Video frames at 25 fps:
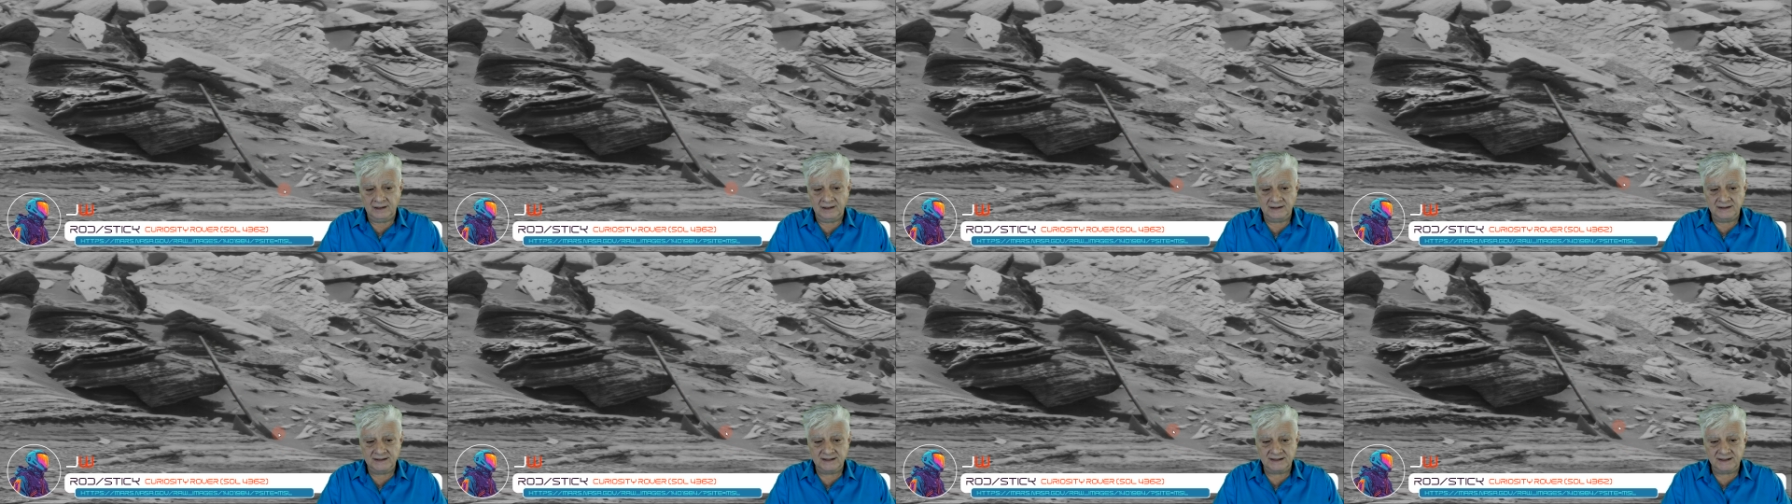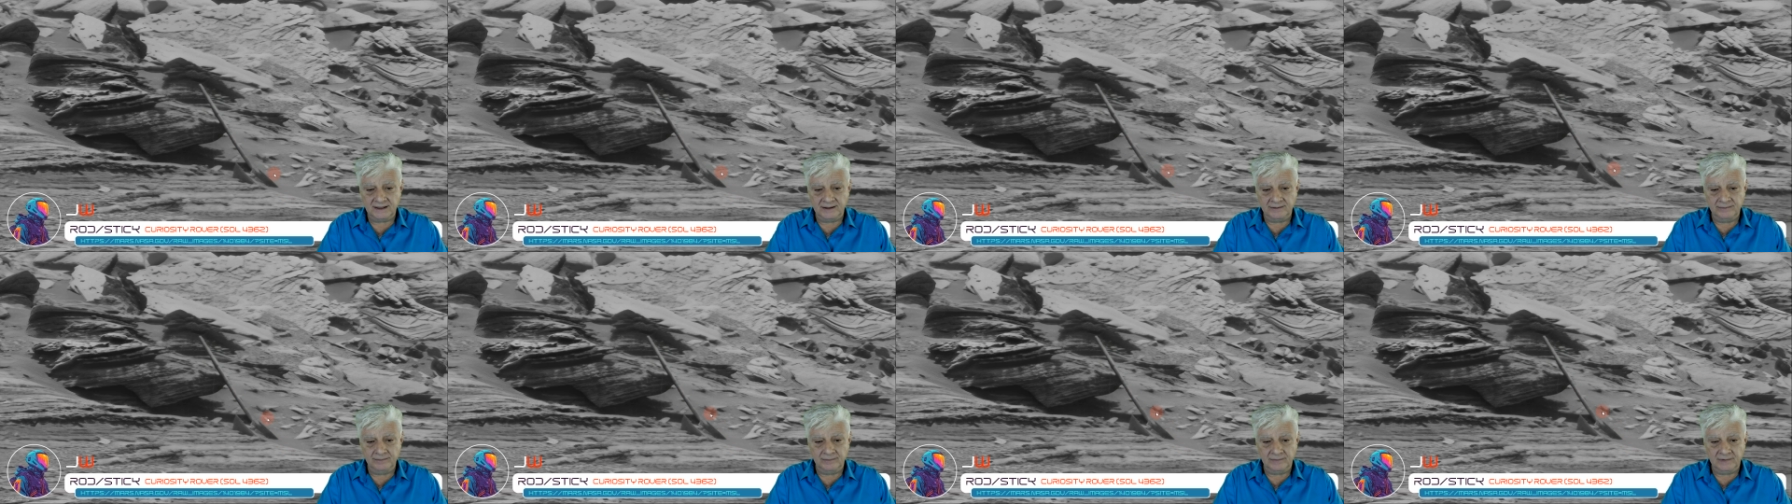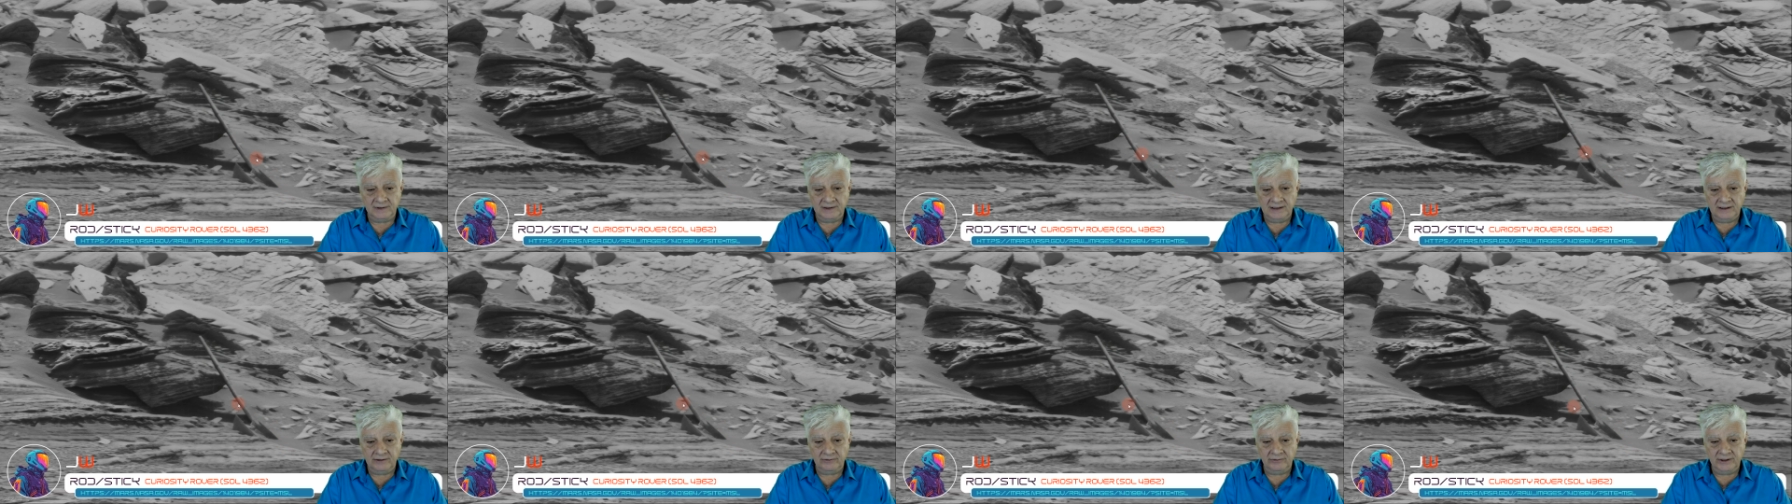And
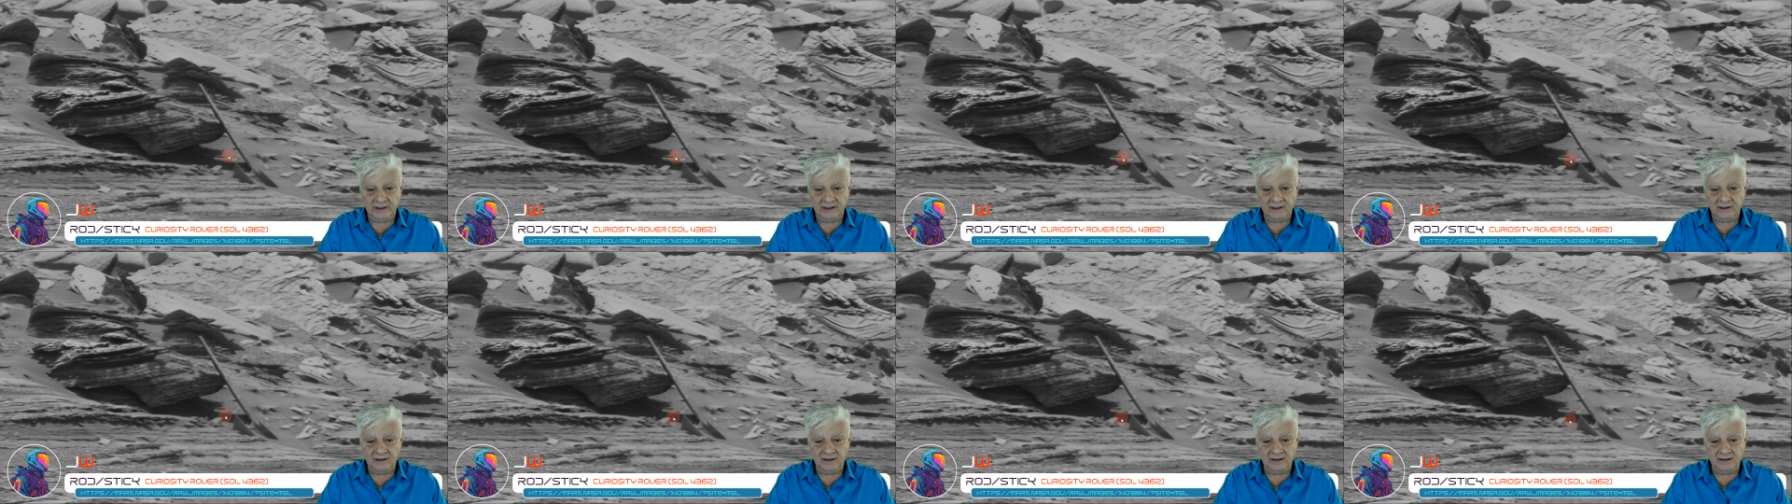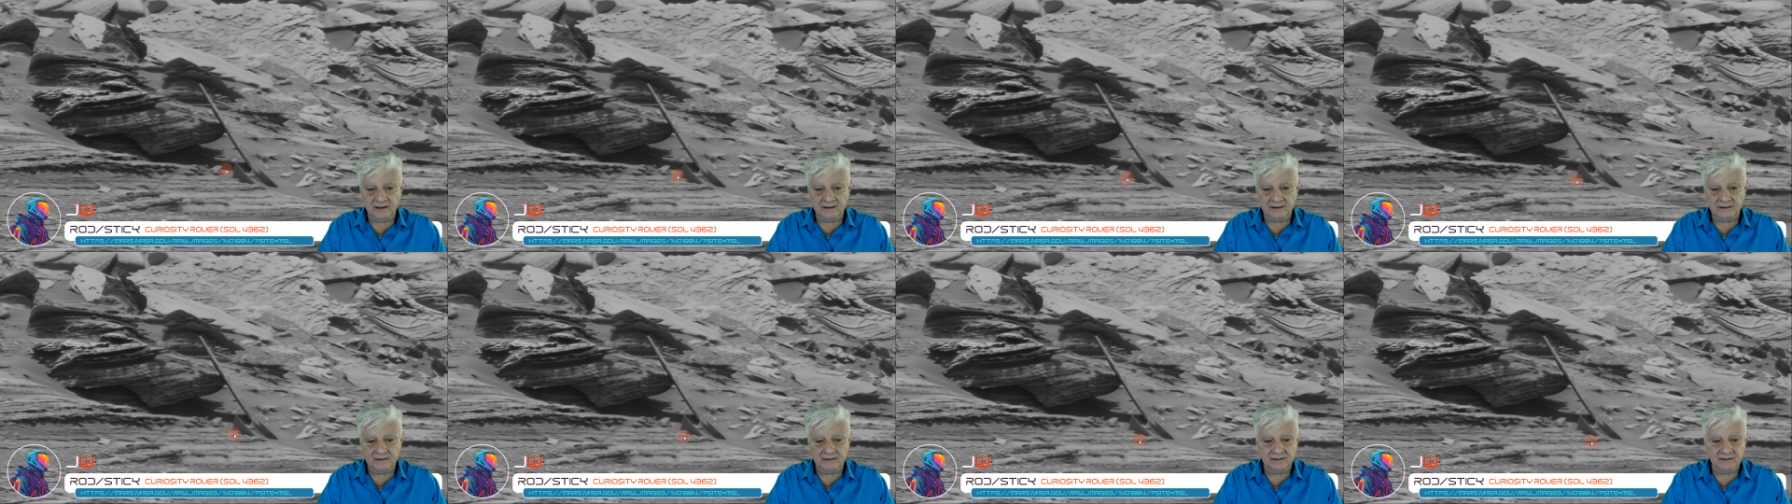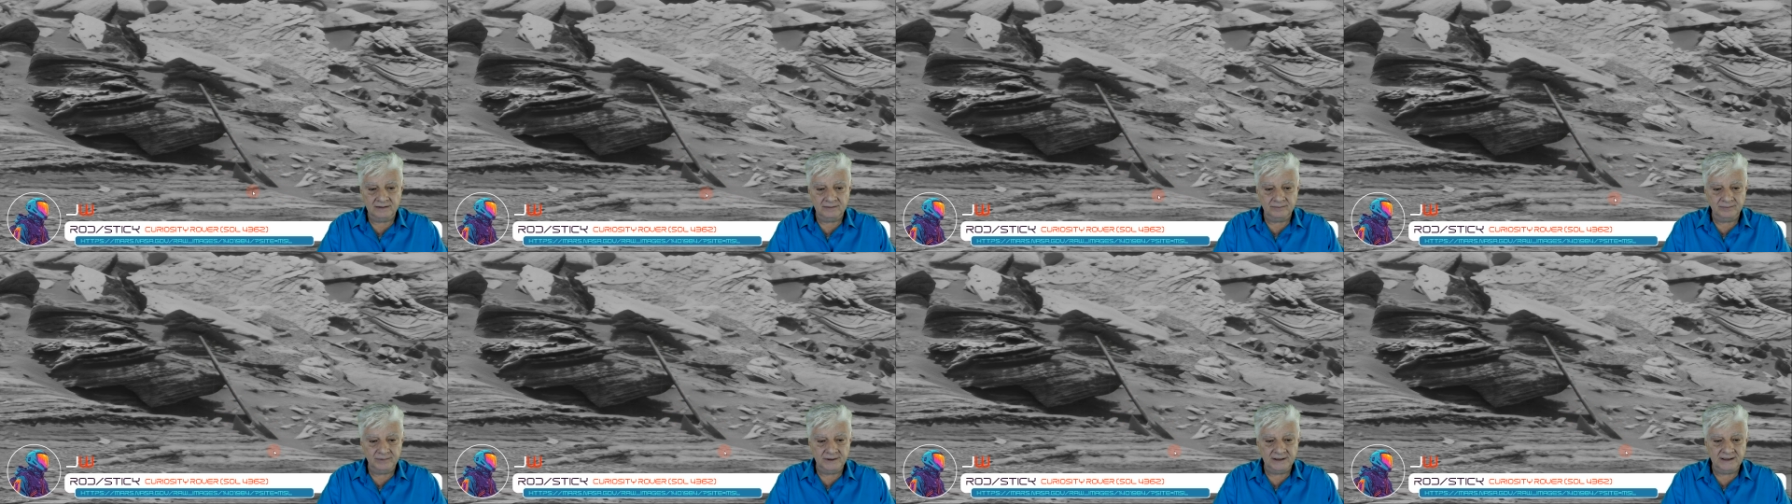some irregular
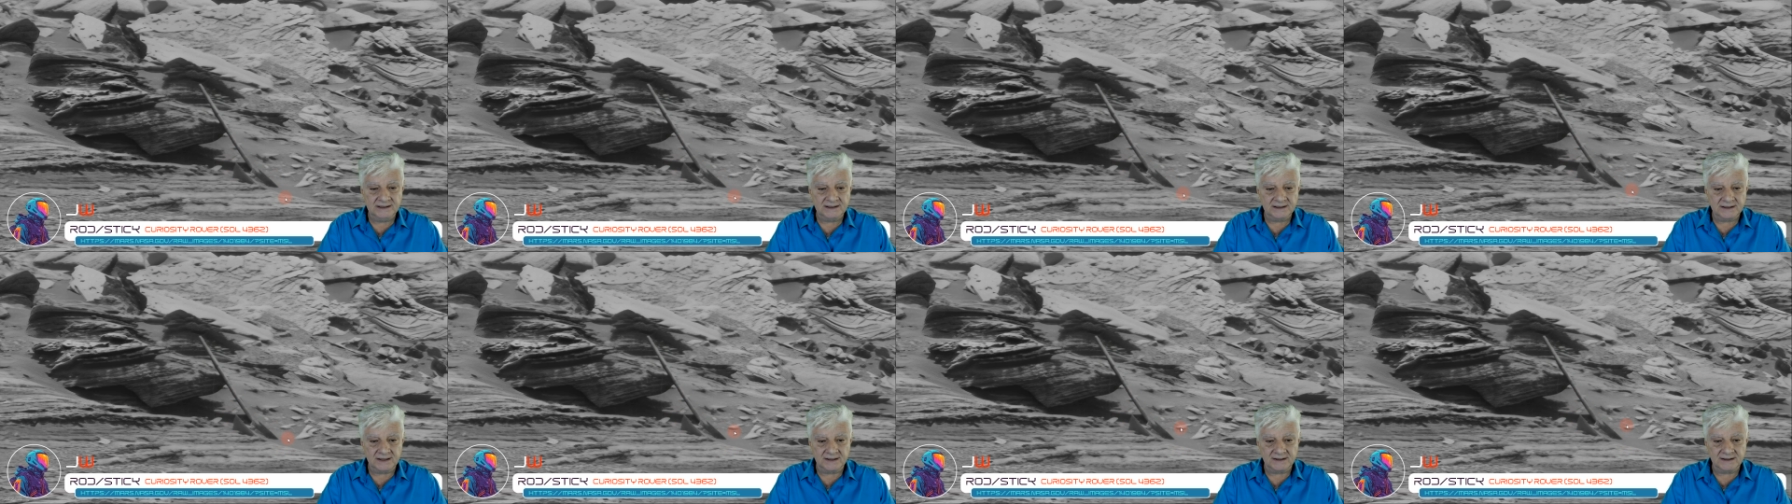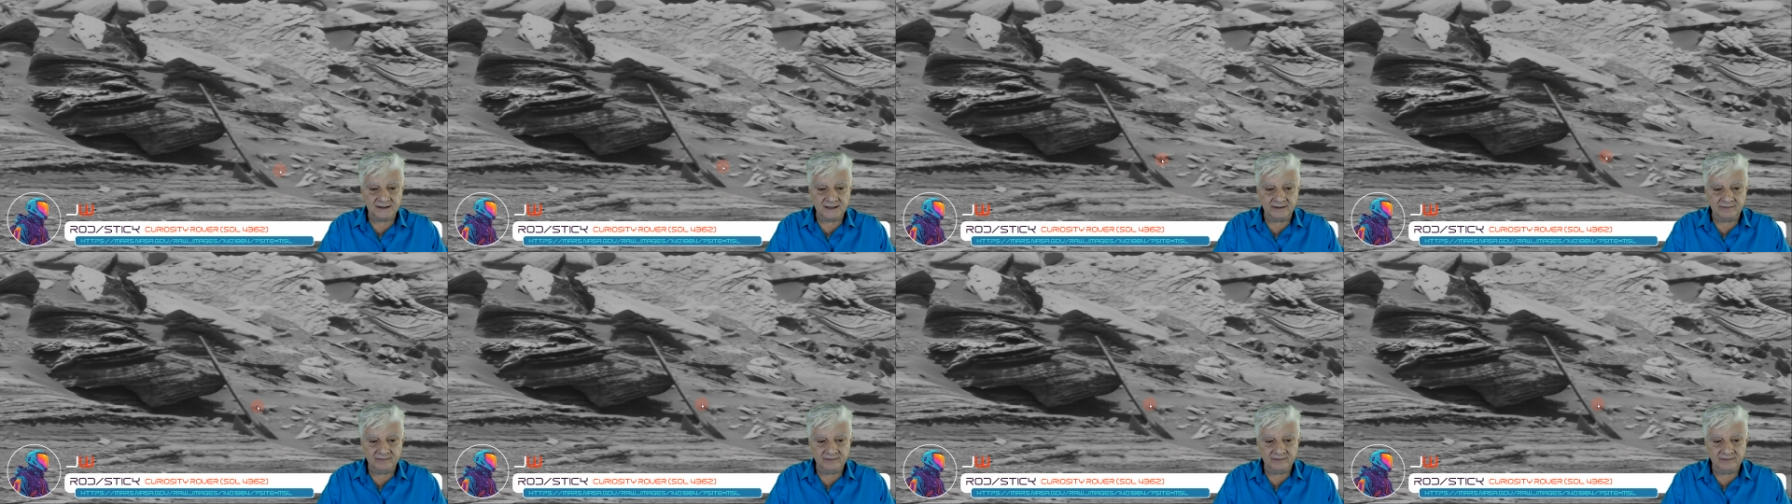pieces